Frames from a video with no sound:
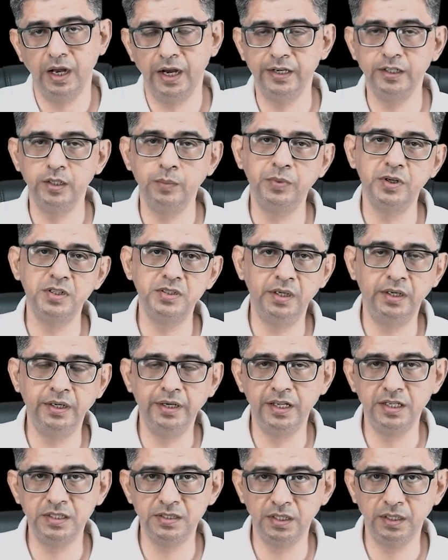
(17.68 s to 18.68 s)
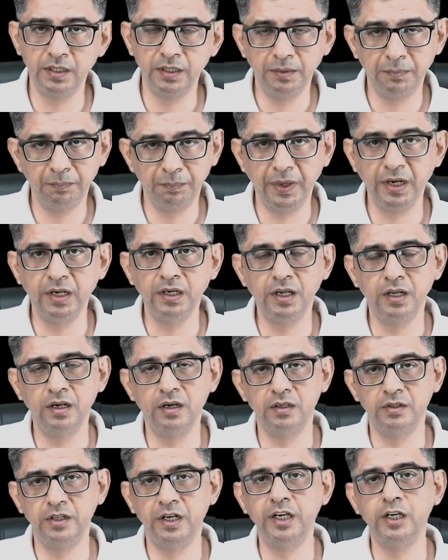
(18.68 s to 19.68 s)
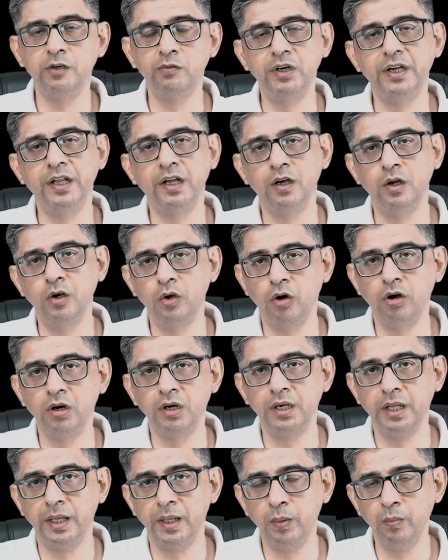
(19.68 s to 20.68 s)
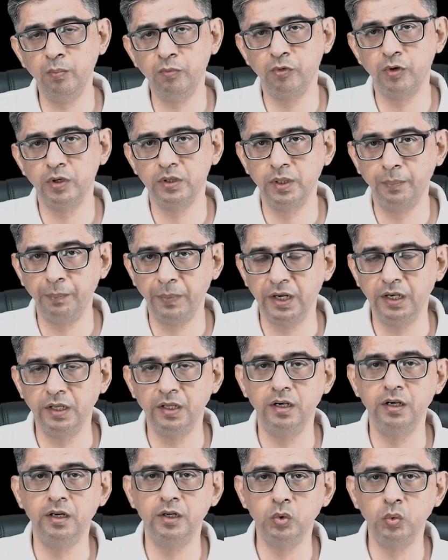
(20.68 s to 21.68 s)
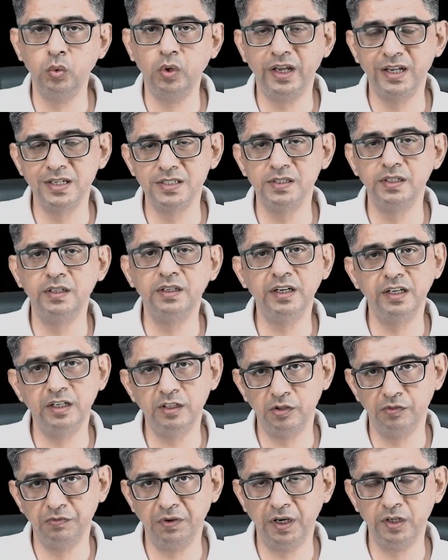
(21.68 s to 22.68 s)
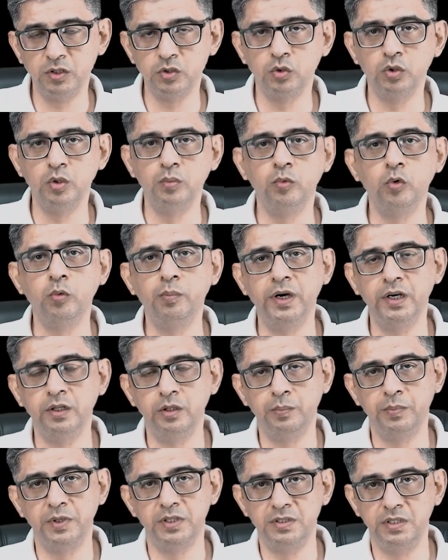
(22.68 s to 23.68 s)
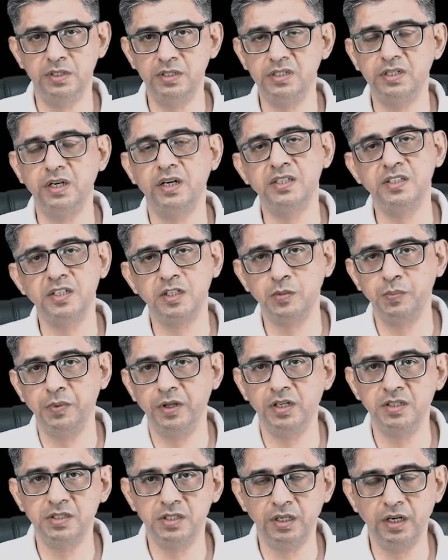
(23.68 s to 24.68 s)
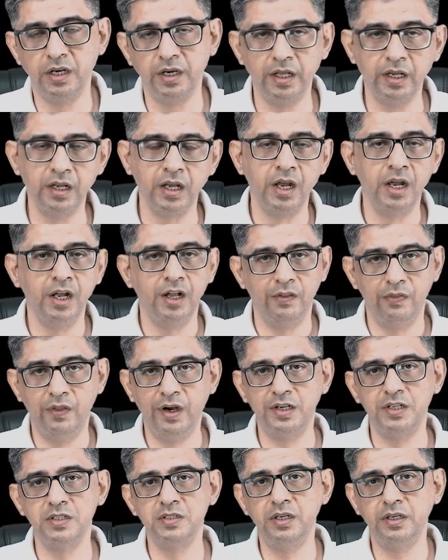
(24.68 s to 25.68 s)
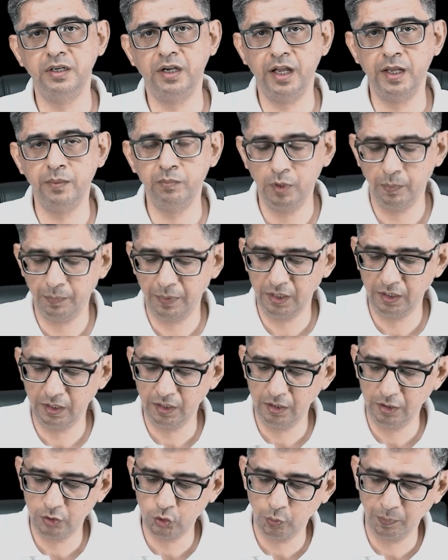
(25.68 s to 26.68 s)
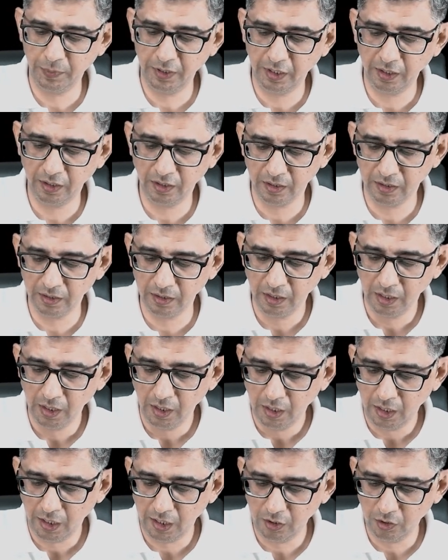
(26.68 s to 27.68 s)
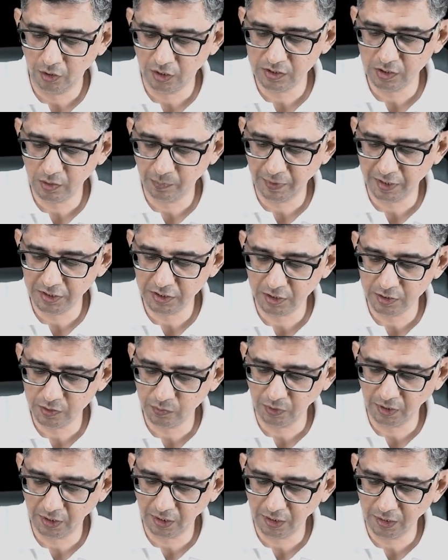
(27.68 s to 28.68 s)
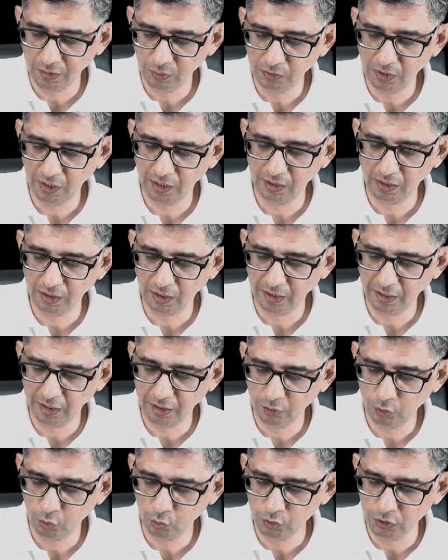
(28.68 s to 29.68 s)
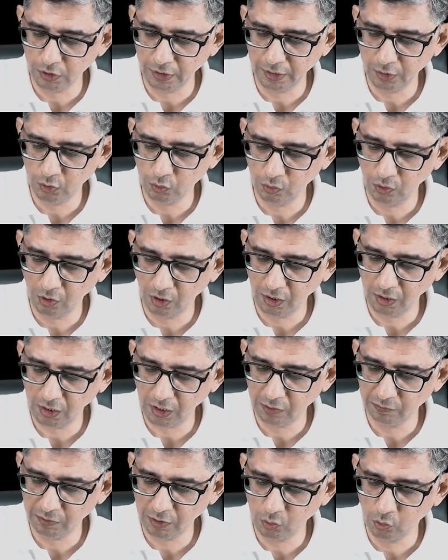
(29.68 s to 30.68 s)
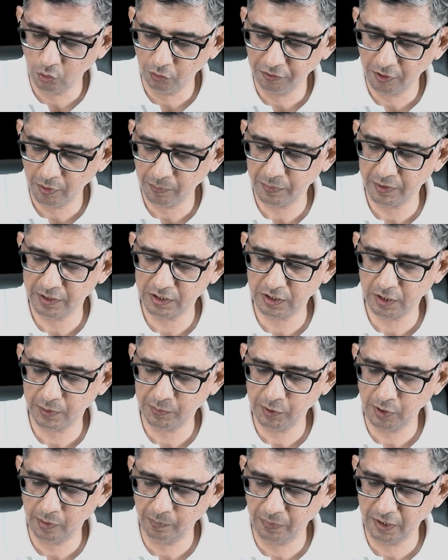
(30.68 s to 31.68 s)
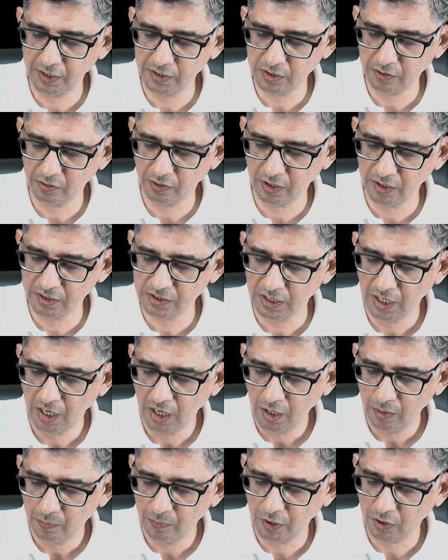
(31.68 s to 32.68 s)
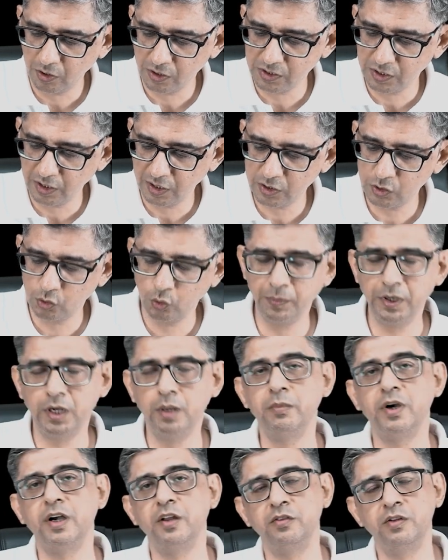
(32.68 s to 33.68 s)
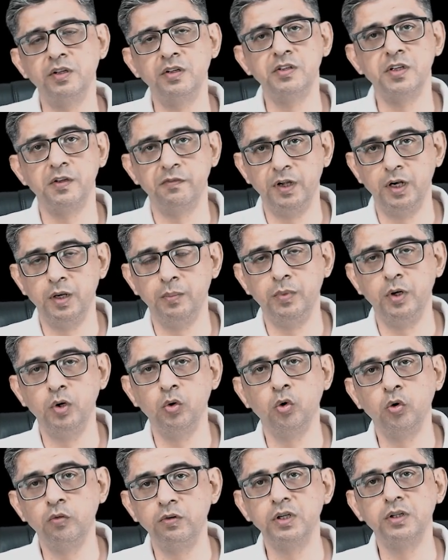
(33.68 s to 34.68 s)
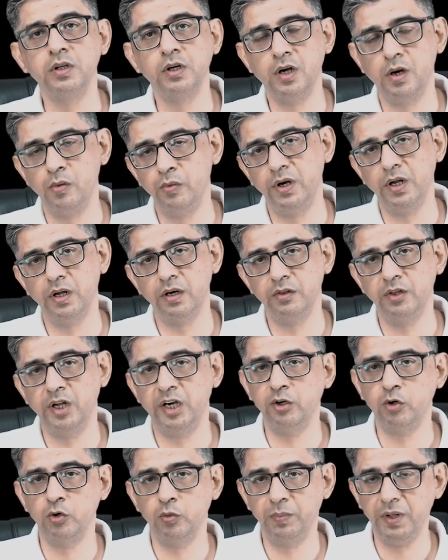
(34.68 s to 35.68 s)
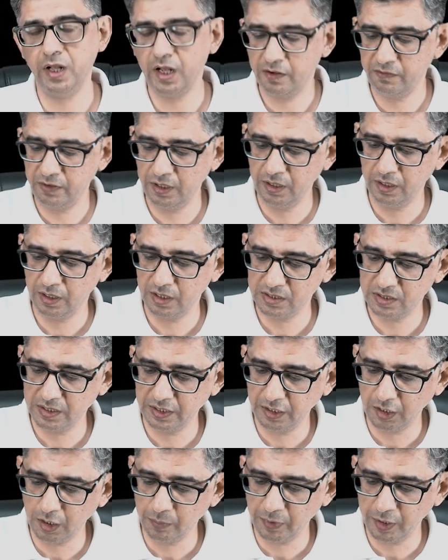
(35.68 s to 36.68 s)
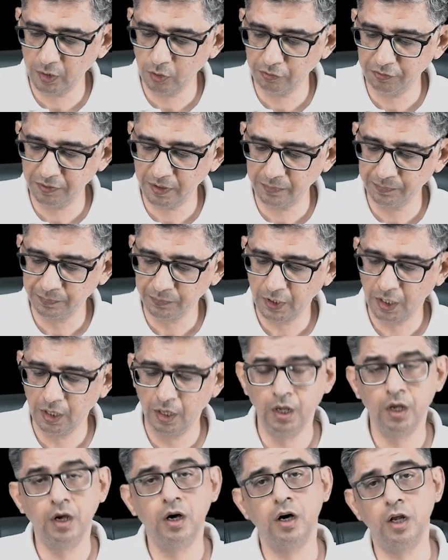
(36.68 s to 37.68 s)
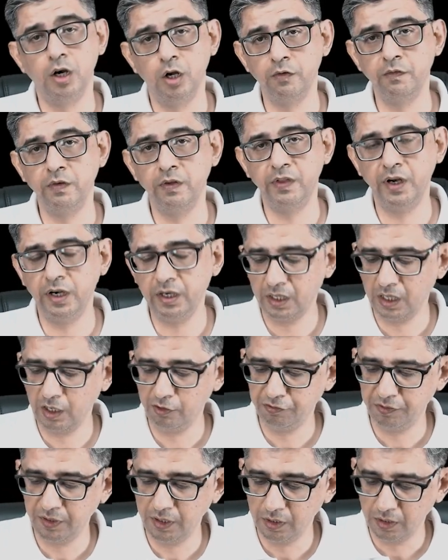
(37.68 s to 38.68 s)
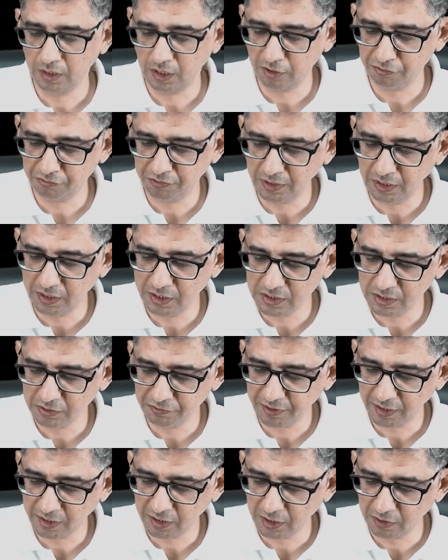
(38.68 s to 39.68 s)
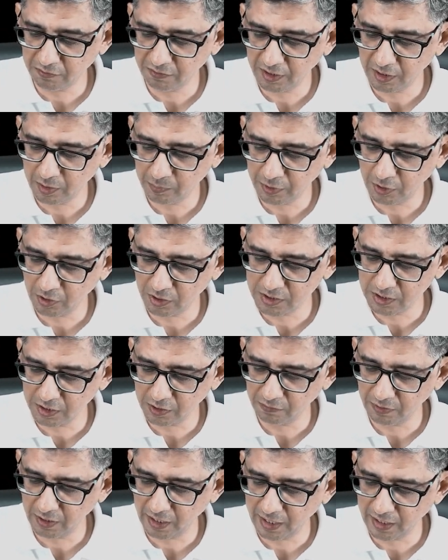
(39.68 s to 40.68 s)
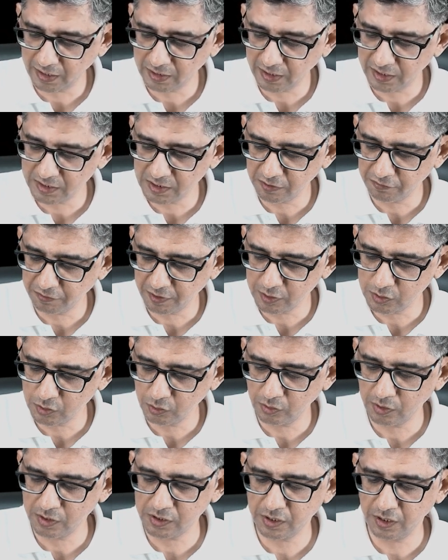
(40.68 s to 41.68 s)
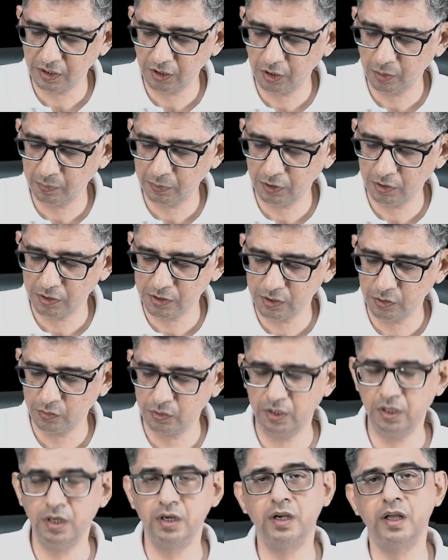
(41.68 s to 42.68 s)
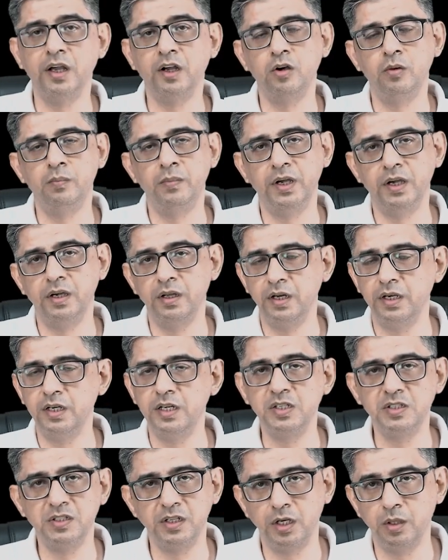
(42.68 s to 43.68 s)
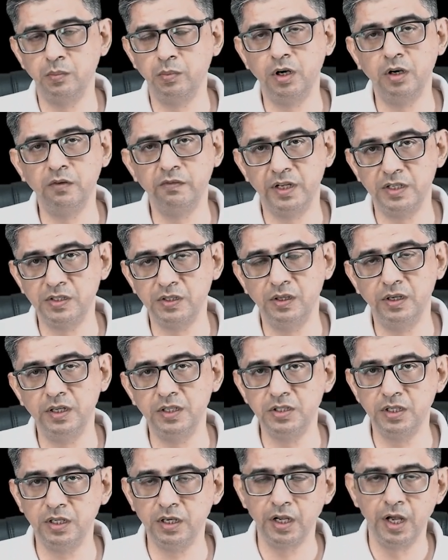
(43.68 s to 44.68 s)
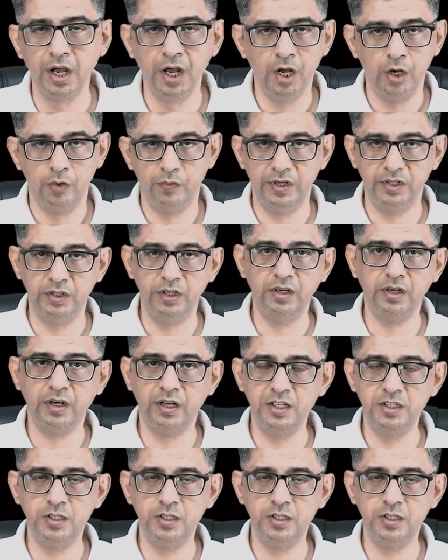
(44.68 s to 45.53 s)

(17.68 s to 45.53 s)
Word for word: and the person takes a painkiller, then it will take a long time for the painkiller to exert its effect. So the moment the person starts experiencing headache, that is the time the painkiller should be taken. And lots of patients would tell you that I usually do not even go for prescription-based drugs because there are so many medicines available over the counter that could be having acetaminophen Along with that, caffeine. Caffeine is effective here because it will act as a vasoconstrictor because during attack of migraine in cerebral vasculature, where the